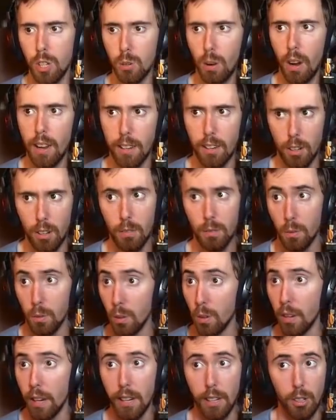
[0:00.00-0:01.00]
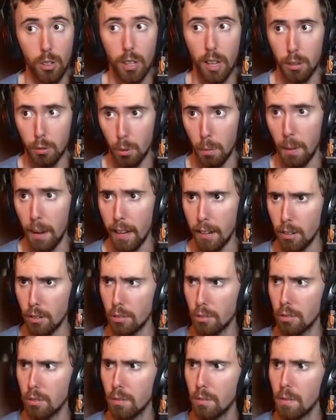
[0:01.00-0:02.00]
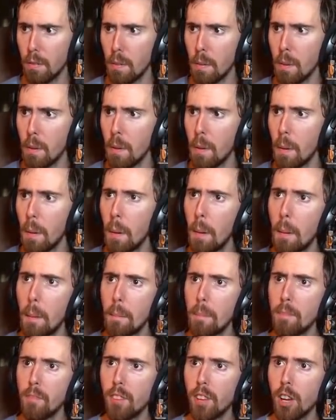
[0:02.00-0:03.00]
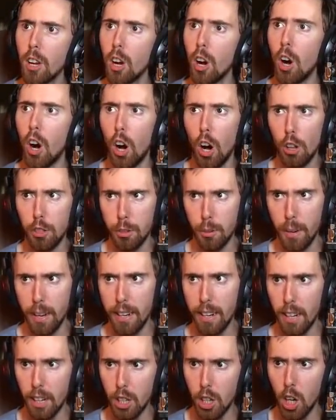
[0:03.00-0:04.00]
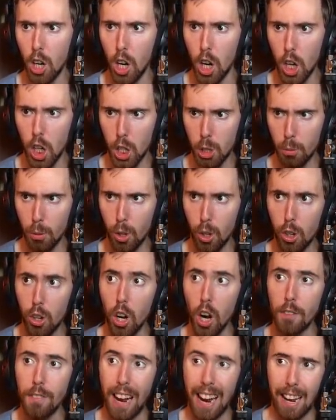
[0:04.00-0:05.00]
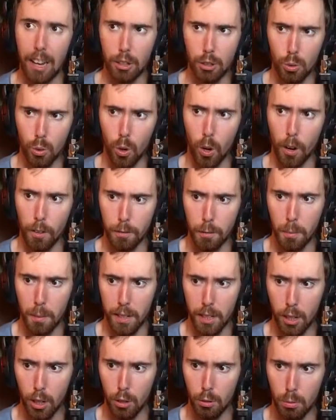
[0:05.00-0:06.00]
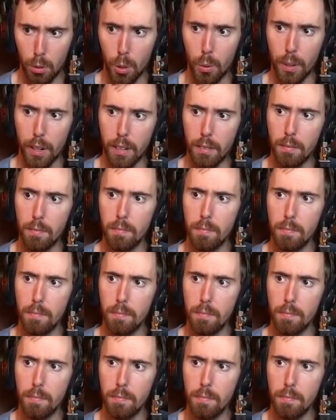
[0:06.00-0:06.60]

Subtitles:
right here? Well, hey, dude, that's what matters. Altherin, Conqueror of Azeroth from the Guild Ruin.